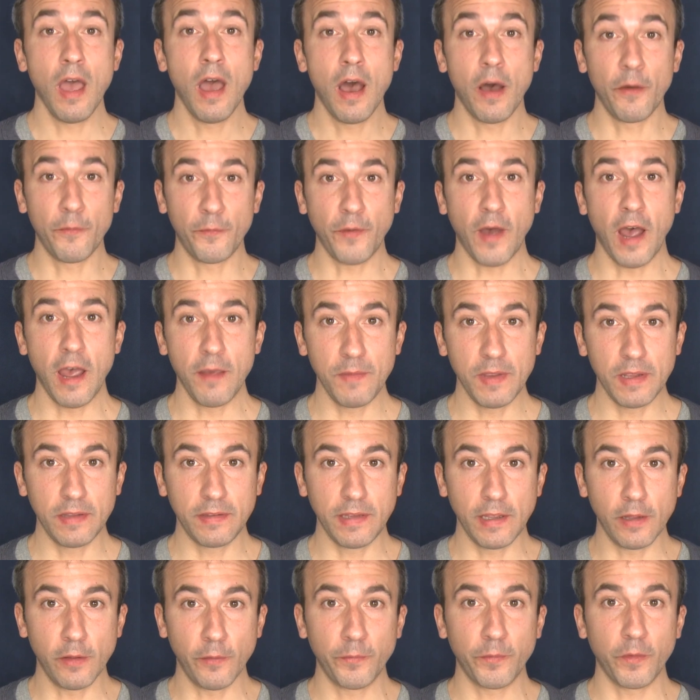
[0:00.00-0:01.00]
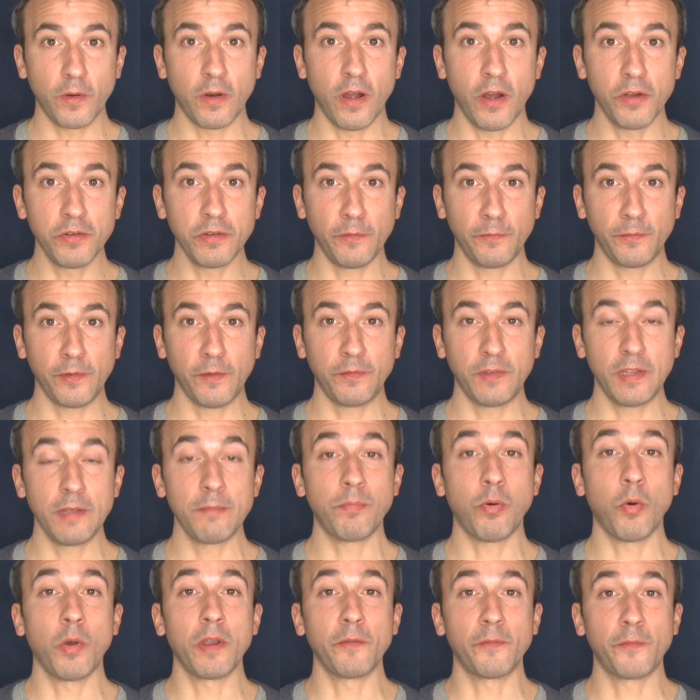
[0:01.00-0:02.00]
a 5-year deal for
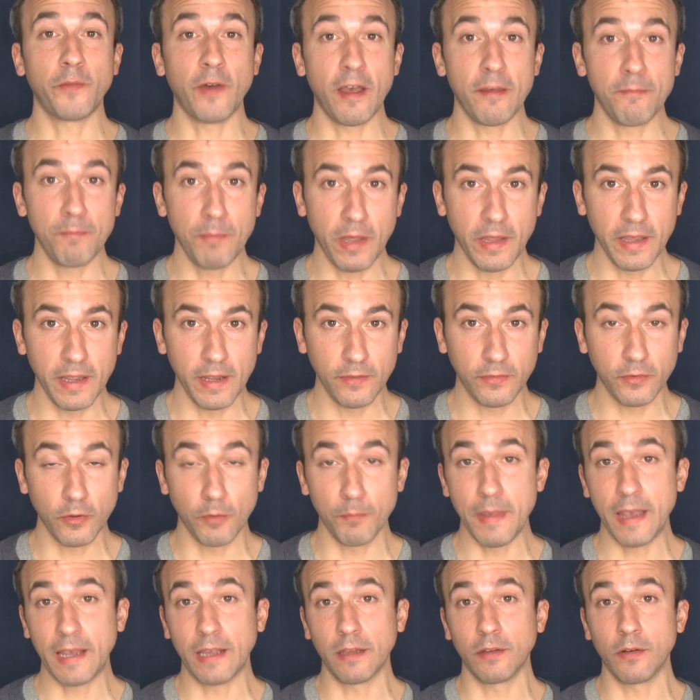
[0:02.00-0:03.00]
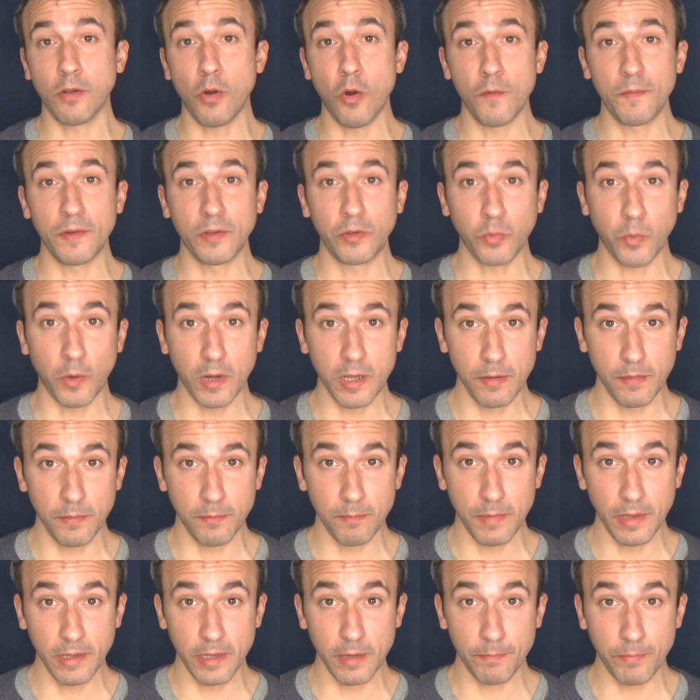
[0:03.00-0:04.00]
$115.5 million, so make a little over $20
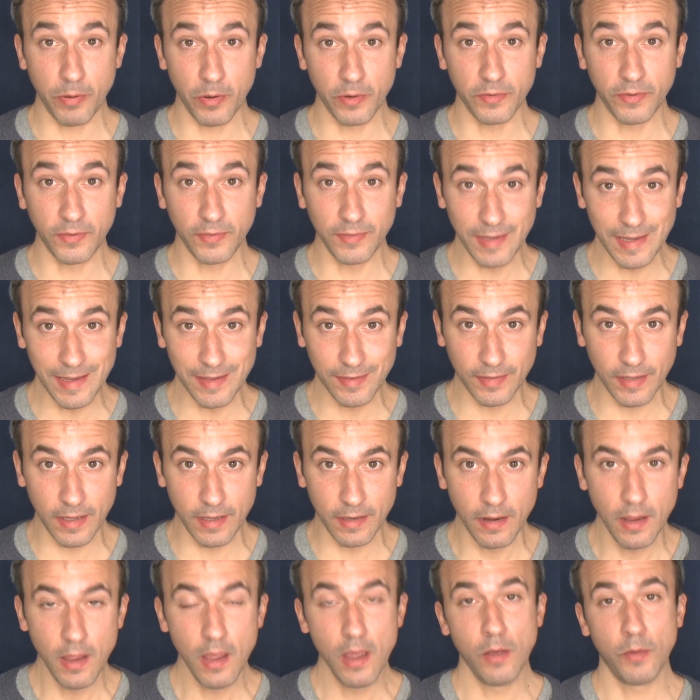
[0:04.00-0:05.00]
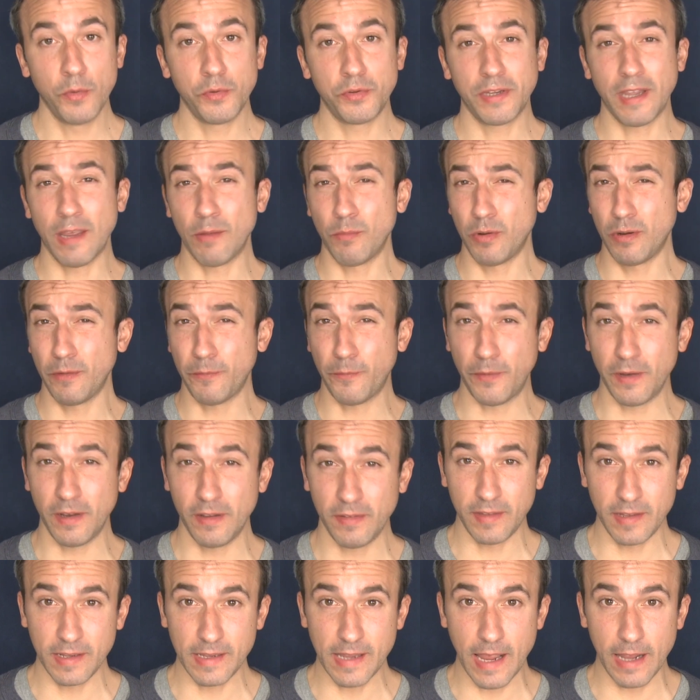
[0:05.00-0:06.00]
million per season, which again wouldn't fit
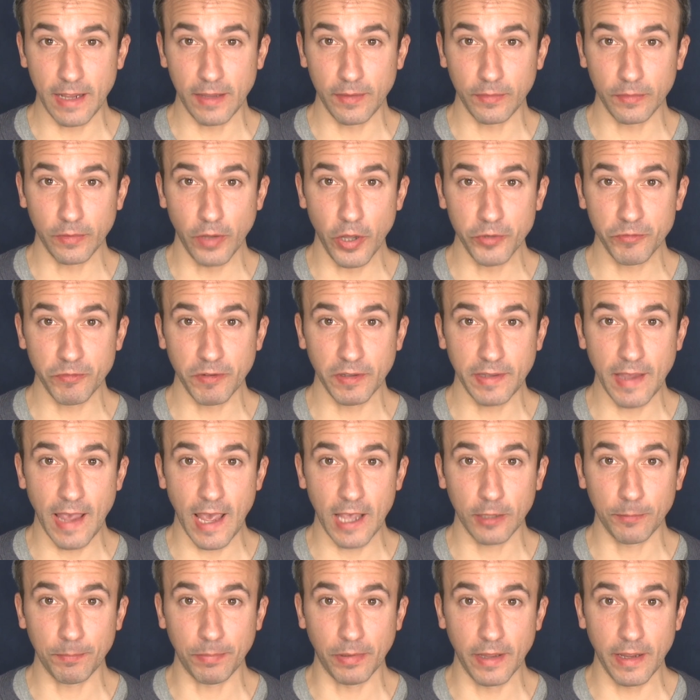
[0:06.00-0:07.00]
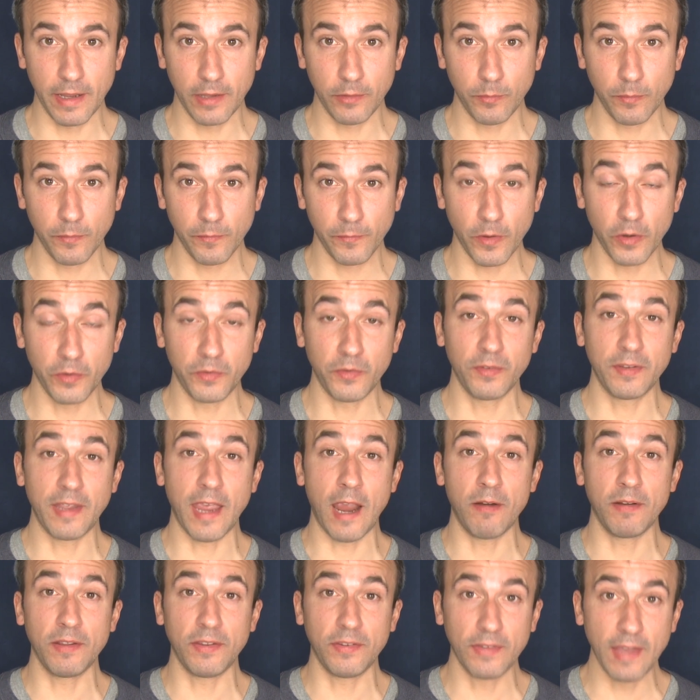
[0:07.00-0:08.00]
Yankees' luxury tax plans, versus
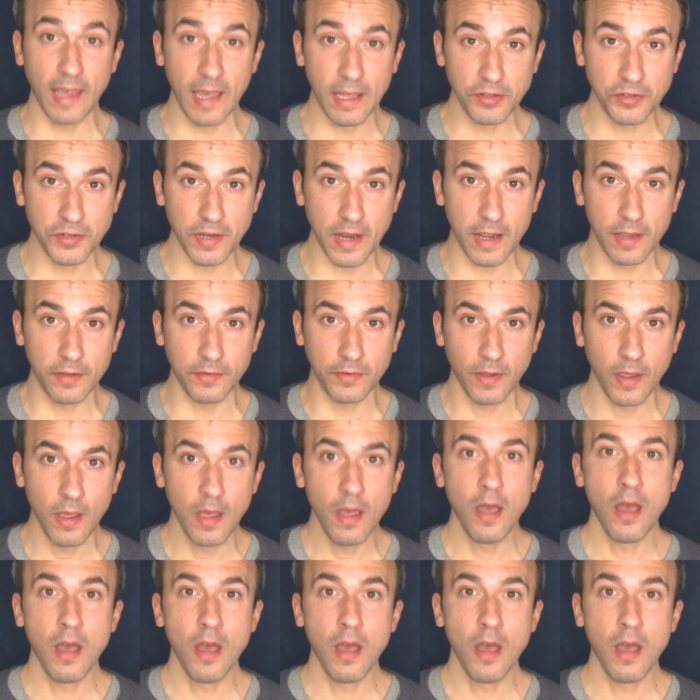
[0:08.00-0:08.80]
Gary Sanchez,